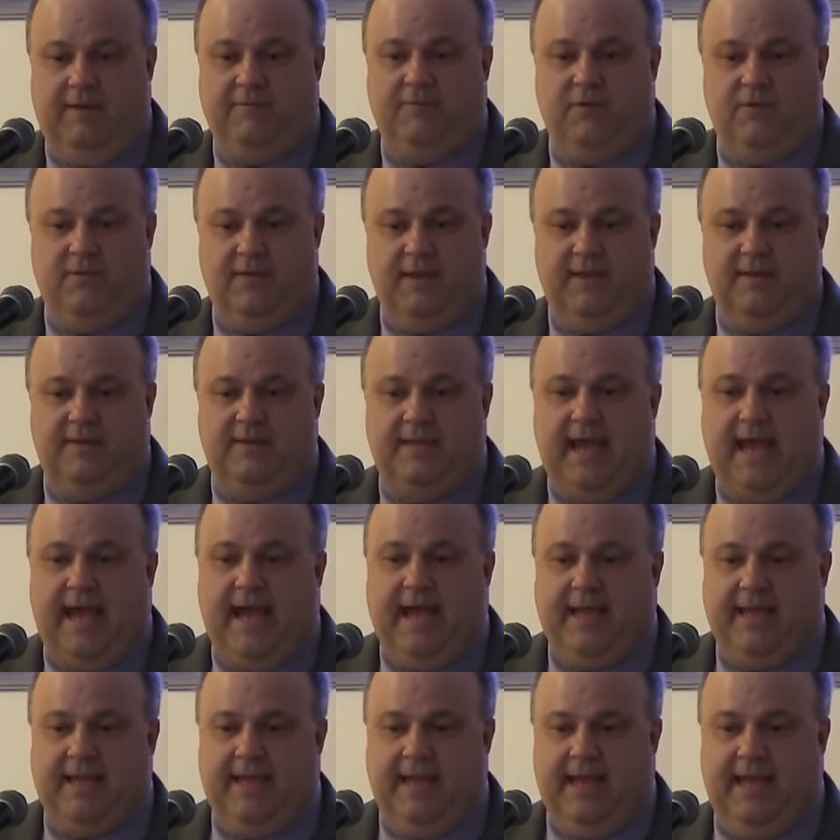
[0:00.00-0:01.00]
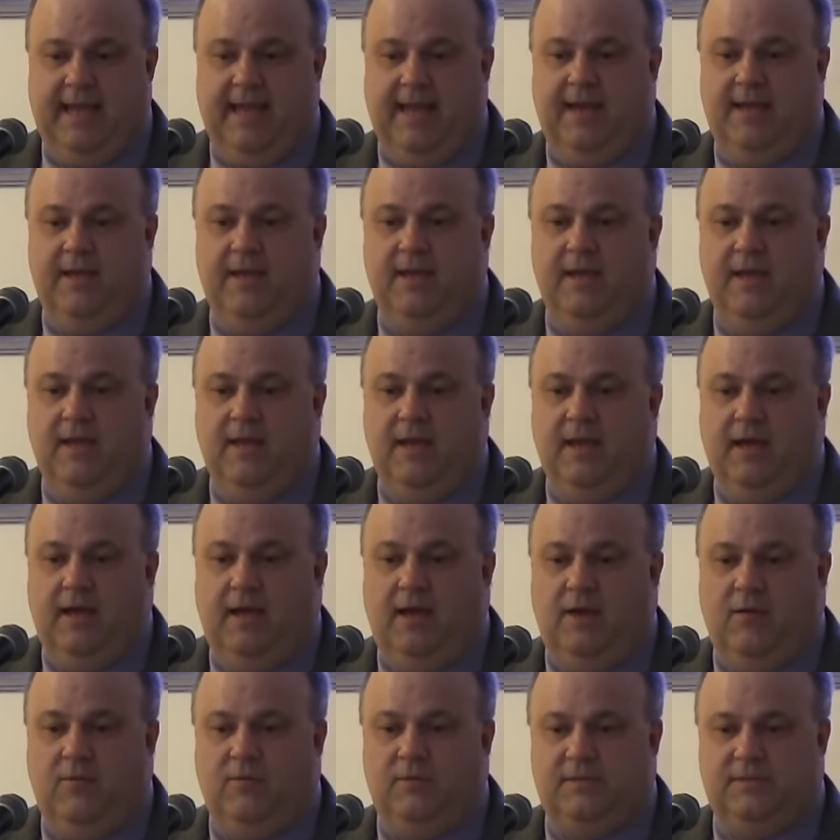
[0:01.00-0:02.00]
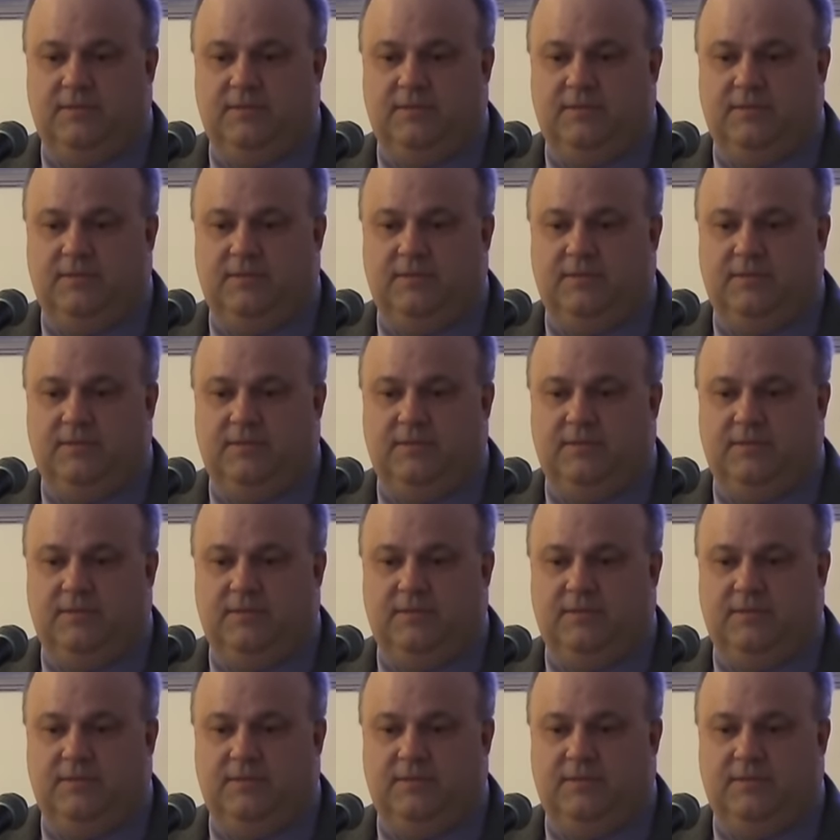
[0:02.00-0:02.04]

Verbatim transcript: after the attack and uh,